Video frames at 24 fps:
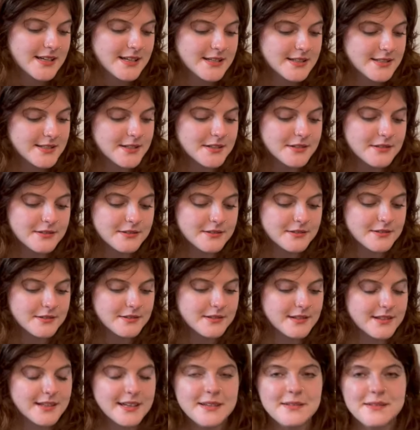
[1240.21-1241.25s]
So
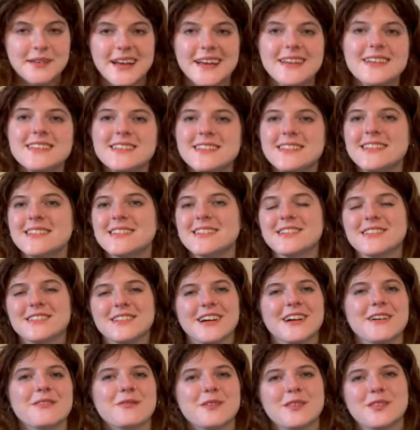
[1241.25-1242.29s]
I just need to
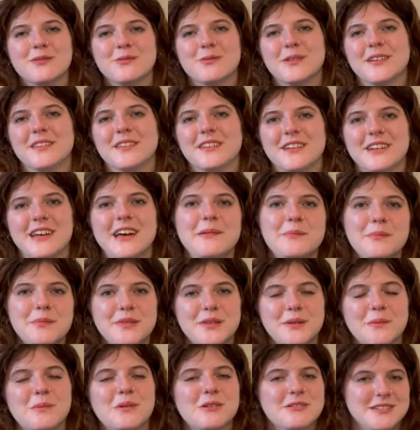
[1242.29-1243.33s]
start with the one that I'm
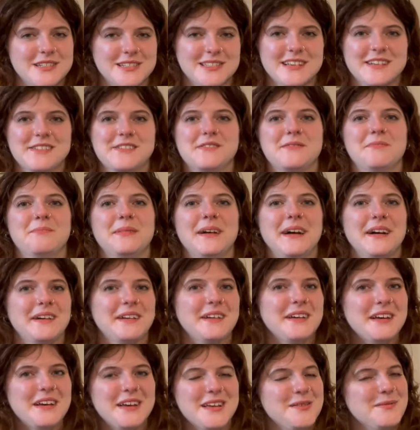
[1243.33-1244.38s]
the most excited about,
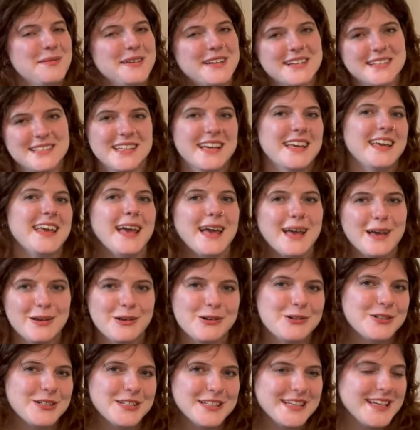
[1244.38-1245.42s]
because I can't
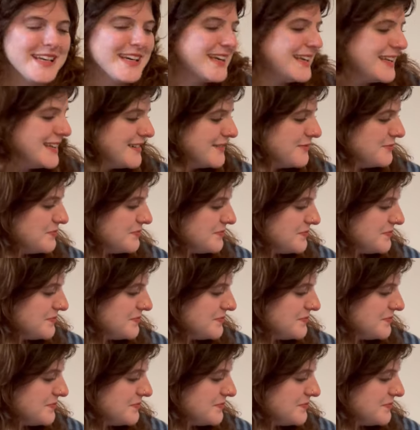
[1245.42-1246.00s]
hold it in.